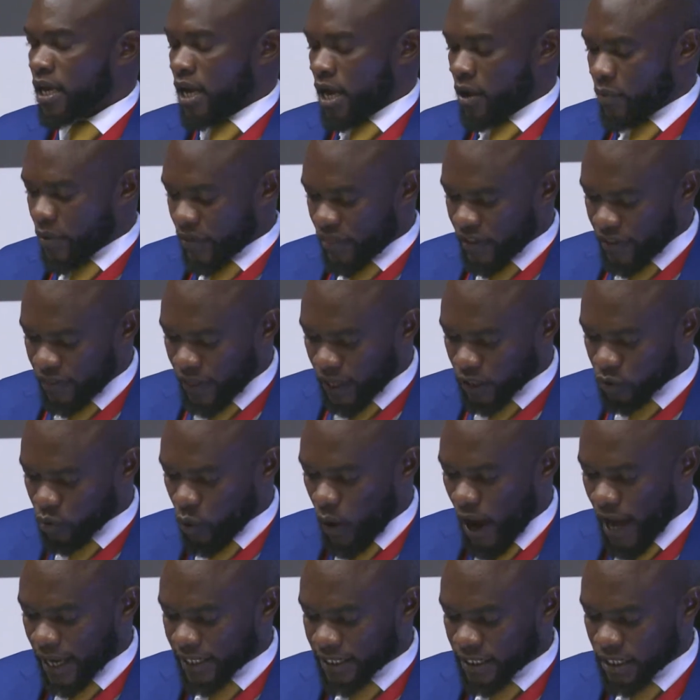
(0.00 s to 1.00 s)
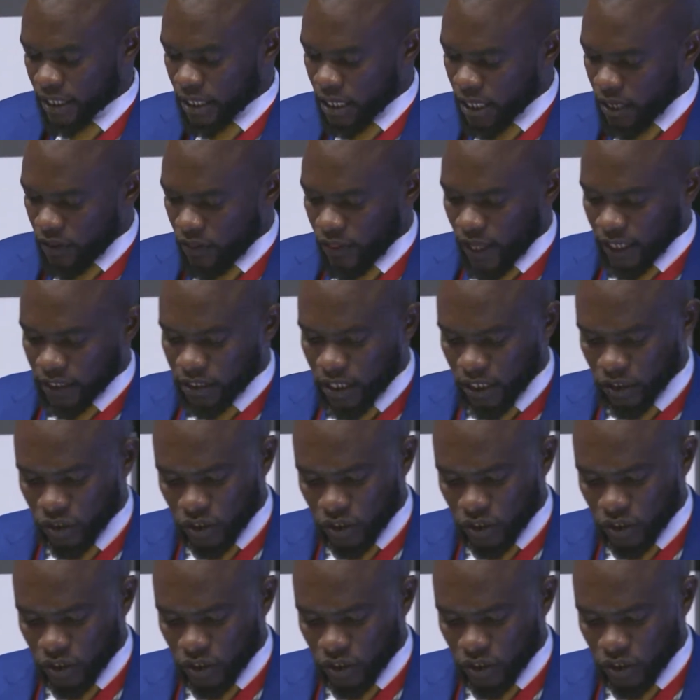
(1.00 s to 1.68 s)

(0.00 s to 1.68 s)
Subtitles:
within that ward that they